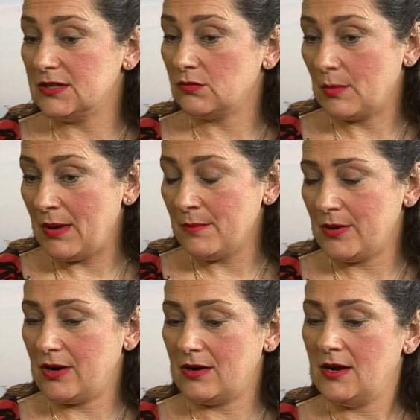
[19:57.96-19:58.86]

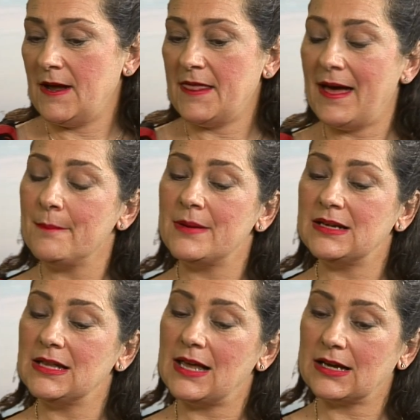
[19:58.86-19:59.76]
remember, that
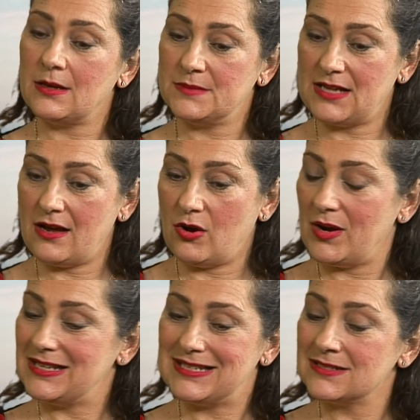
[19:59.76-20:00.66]
money that comes out,
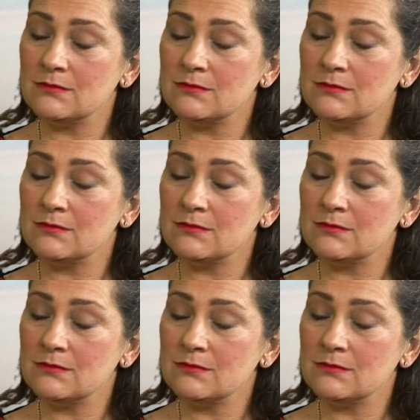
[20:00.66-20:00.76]
it doesn't